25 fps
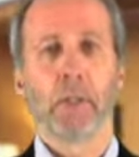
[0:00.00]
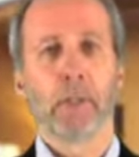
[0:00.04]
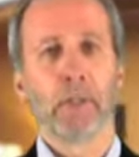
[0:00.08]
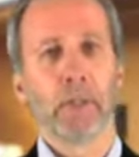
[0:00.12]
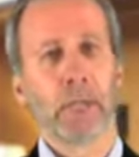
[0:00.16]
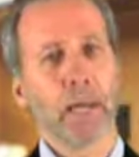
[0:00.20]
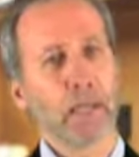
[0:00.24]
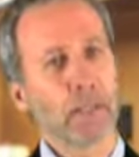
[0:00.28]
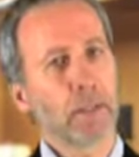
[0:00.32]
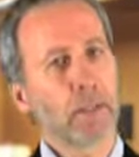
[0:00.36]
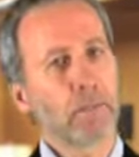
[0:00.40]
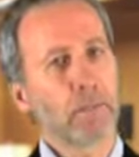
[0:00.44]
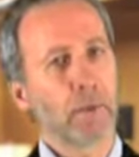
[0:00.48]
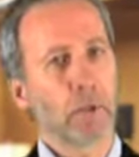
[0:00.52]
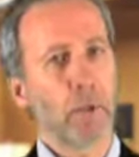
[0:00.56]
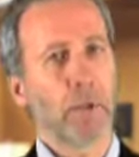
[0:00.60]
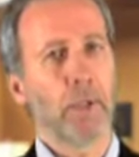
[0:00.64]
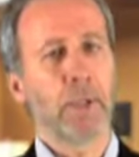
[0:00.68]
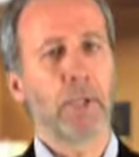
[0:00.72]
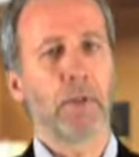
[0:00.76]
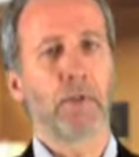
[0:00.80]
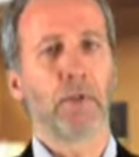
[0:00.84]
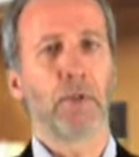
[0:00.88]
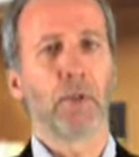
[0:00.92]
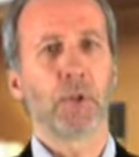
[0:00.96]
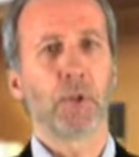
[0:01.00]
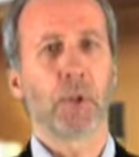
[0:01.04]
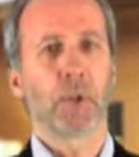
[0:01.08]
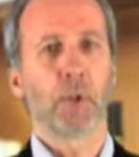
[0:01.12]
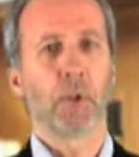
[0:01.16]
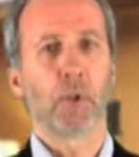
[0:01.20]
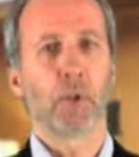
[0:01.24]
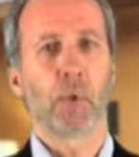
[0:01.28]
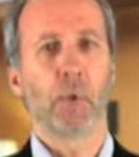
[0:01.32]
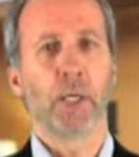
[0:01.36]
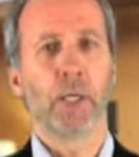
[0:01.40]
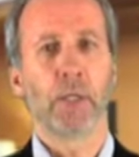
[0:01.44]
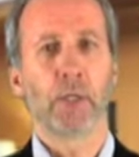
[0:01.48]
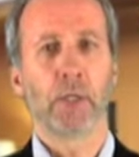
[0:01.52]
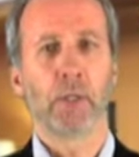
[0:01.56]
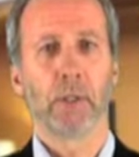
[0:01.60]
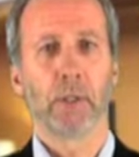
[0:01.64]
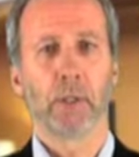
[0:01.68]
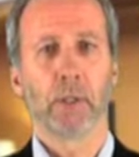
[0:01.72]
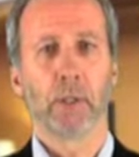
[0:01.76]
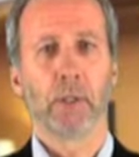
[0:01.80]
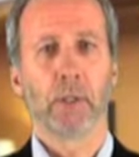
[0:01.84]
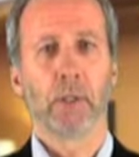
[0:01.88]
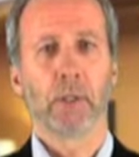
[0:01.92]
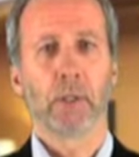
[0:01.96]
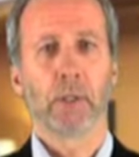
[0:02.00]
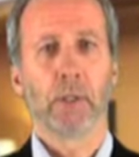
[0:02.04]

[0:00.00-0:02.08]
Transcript: That's a very different situation.